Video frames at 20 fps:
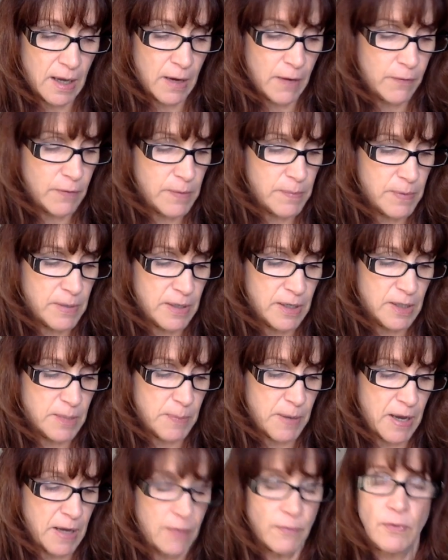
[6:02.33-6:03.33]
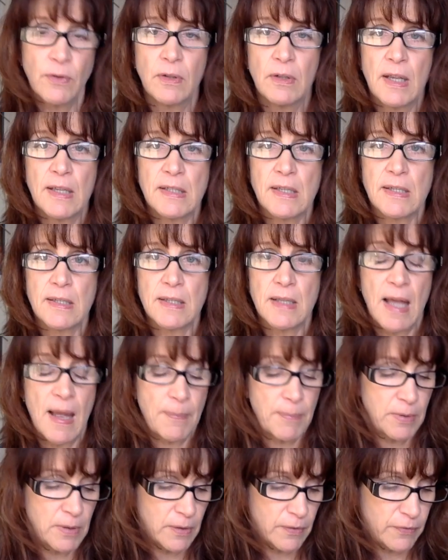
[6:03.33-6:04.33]
every bit as painful as a
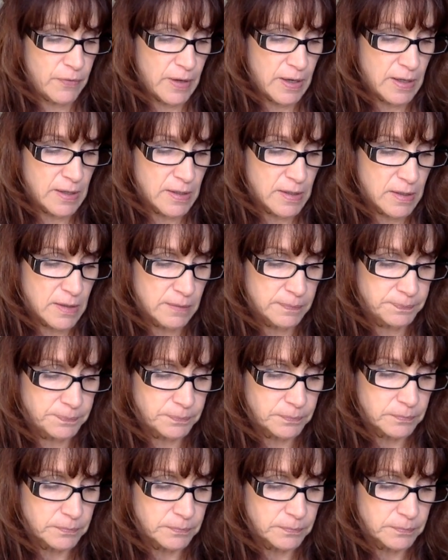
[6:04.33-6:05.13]
slap in the face.